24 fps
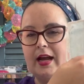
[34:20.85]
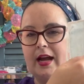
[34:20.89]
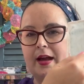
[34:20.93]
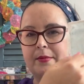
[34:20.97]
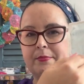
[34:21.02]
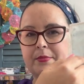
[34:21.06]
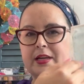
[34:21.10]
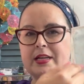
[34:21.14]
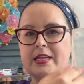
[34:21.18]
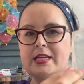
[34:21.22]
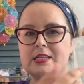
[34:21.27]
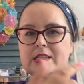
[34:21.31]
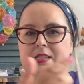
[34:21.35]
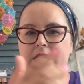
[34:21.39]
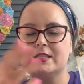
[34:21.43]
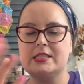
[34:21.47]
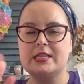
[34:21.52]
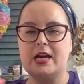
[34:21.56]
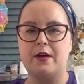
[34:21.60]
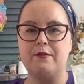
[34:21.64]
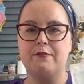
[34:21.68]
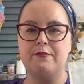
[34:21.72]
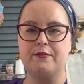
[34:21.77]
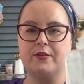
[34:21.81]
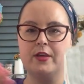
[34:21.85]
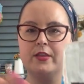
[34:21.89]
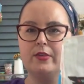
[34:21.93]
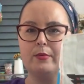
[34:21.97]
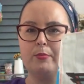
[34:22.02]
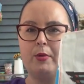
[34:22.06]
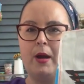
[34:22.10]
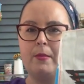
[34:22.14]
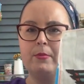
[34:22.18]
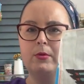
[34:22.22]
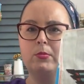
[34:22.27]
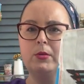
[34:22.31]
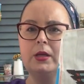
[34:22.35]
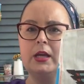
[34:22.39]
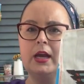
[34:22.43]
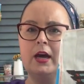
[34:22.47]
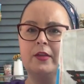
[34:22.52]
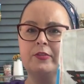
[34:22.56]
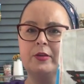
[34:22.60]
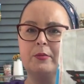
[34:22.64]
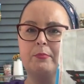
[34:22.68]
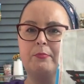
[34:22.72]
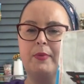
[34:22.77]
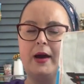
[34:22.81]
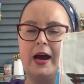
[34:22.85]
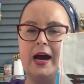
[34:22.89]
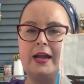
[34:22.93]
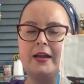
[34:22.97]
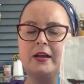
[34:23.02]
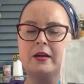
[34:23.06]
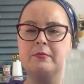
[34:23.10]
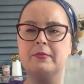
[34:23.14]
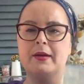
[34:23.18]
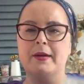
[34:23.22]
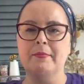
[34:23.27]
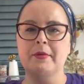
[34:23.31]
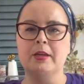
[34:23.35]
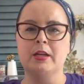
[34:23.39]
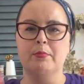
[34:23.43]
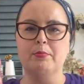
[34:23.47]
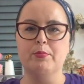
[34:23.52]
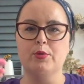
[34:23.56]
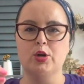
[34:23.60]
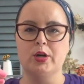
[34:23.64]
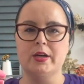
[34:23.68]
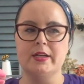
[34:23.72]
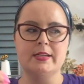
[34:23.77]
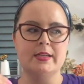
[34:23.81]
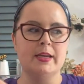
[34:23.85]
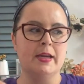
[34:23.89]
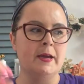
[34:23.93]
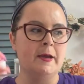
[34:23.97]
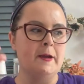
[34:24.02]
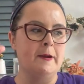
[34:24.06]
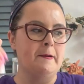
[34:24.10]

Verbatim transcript: I'm gonna stuff, the, probably on the bottom, I'm gonna put